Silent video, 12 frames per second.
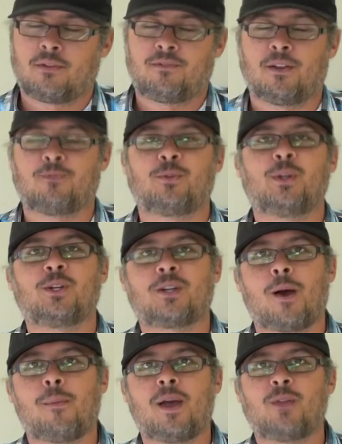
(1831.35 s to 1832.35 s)
Feel free to
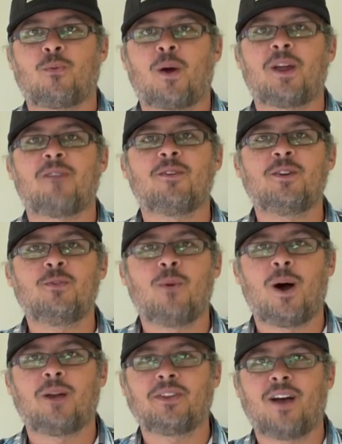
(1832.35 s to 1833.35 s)
comment whatever you
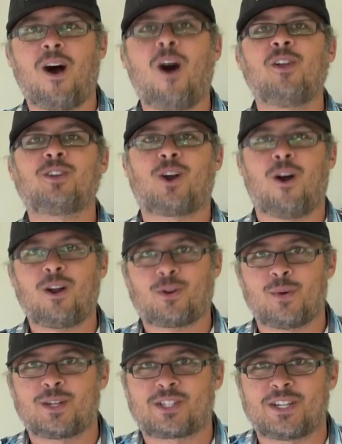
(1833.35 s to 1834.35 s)
want on Car
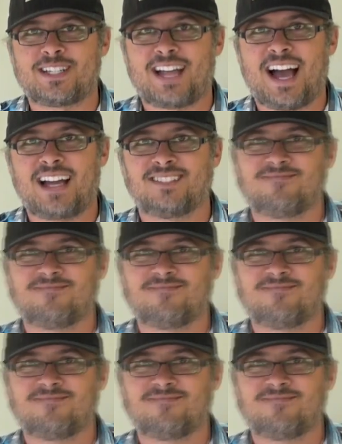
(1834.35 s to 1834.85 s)
Question Guy.